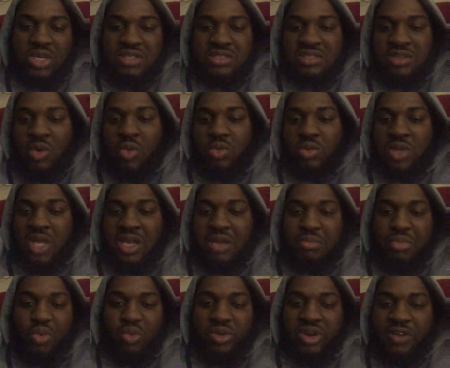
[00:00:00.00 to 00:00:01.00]
his own
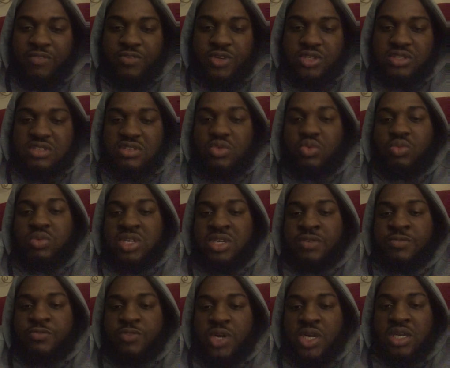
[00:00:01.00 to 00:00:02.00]
label, Never Too
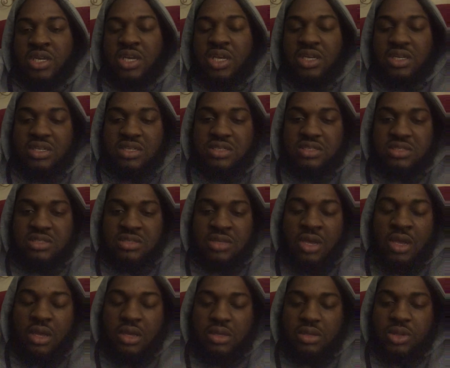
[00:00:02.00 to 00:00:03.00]
Different, and his
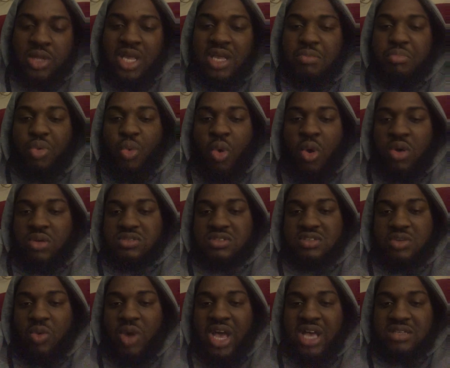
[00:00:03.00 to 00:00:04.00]
label
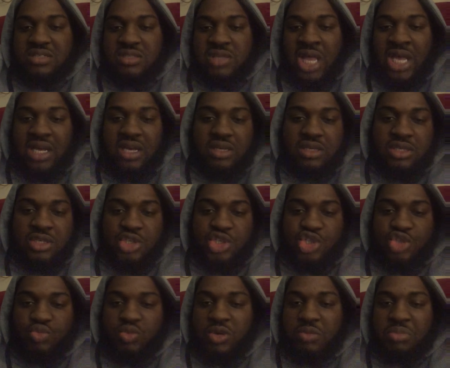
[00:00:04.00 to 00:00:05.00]
also has, like, a
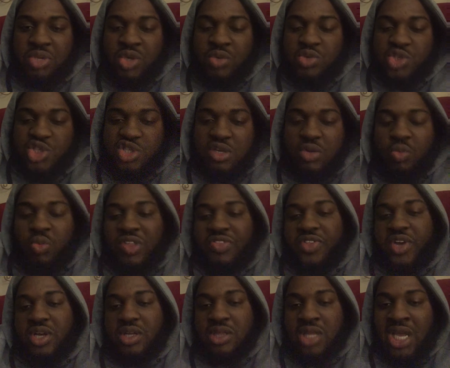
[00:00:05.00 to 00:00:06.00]
distribution
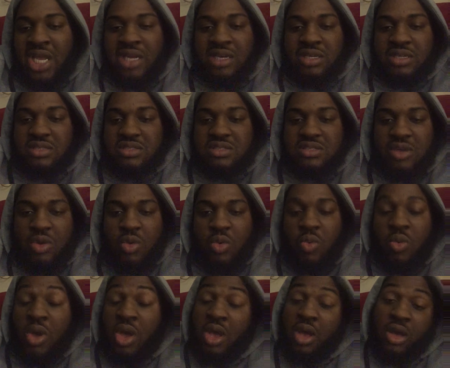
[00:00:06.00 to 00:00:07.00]
with Atlantic,
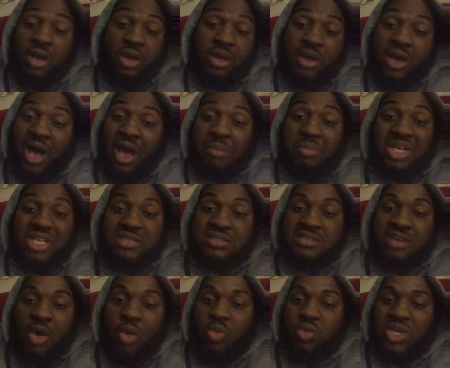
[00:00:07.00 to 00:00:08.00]
so, I mean,
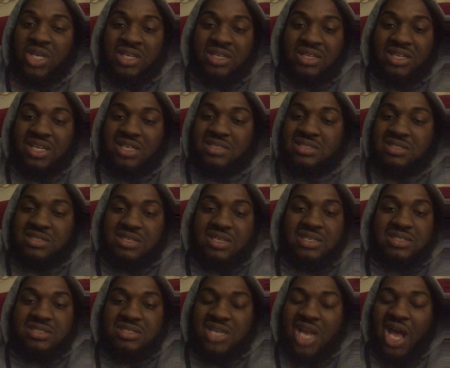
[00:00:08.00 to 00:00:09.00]
Token,
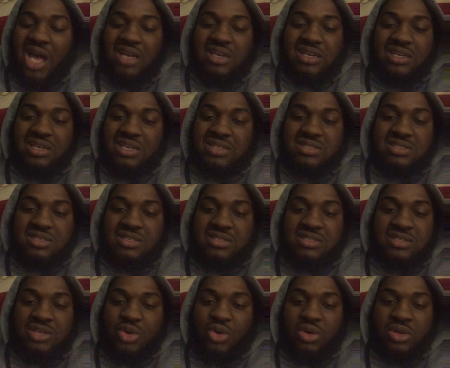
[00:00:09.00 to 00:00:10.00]
he's not
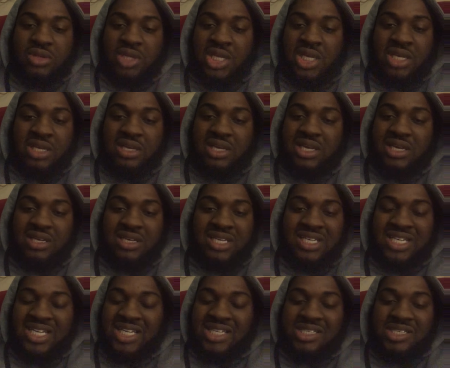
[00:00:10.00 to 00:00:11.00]
necessarily
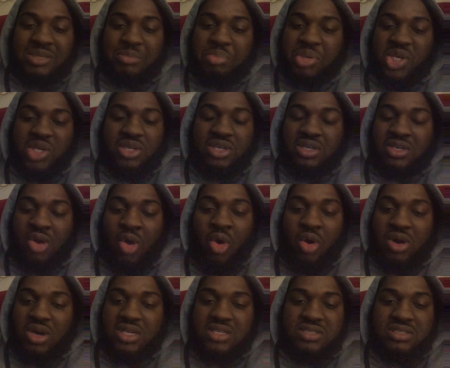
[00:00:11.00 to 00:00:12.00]
an independent
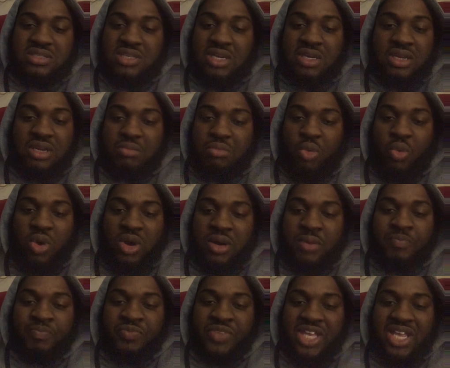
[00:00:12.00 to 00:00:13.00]
artist anymore.
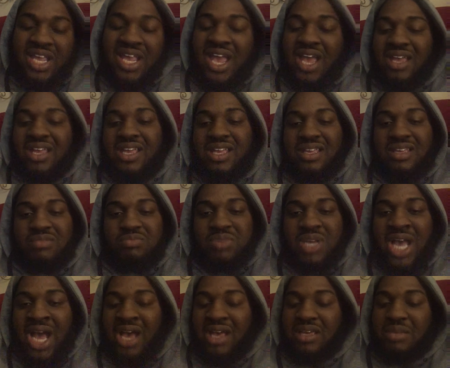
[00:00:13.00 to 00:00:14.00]
He
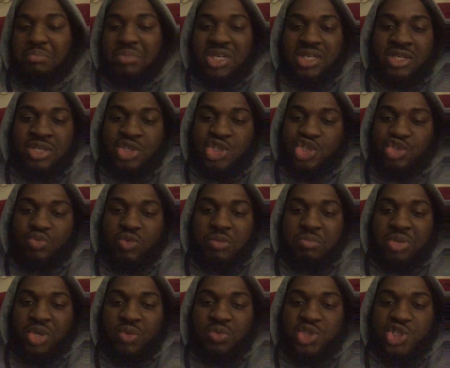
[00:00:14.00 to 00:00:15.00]
got him a
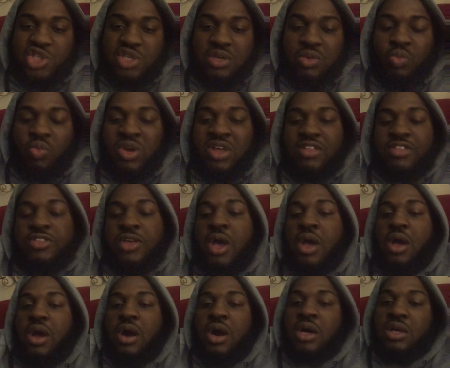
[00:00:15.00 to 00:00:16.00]
distribution with
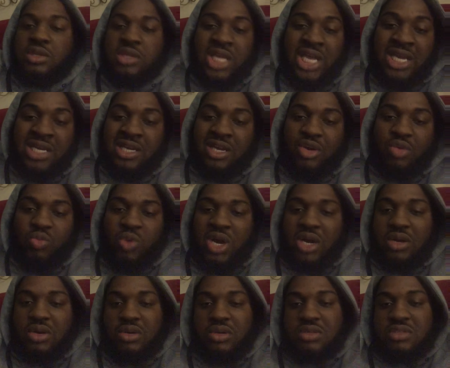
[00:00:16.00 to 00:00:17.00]
Atlantic
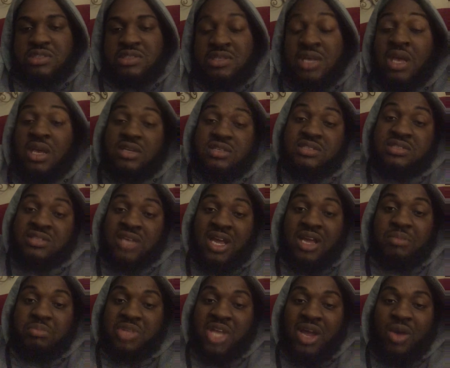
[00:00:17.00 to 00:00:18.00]
Records.
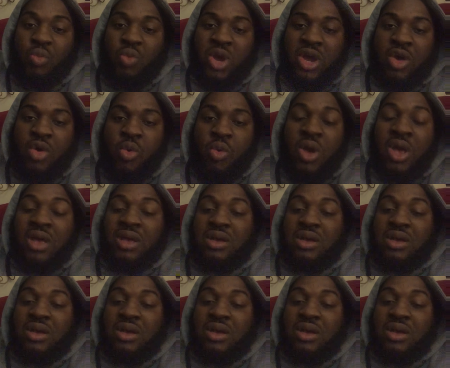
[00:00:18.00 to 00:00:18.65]
Same thing with Corday,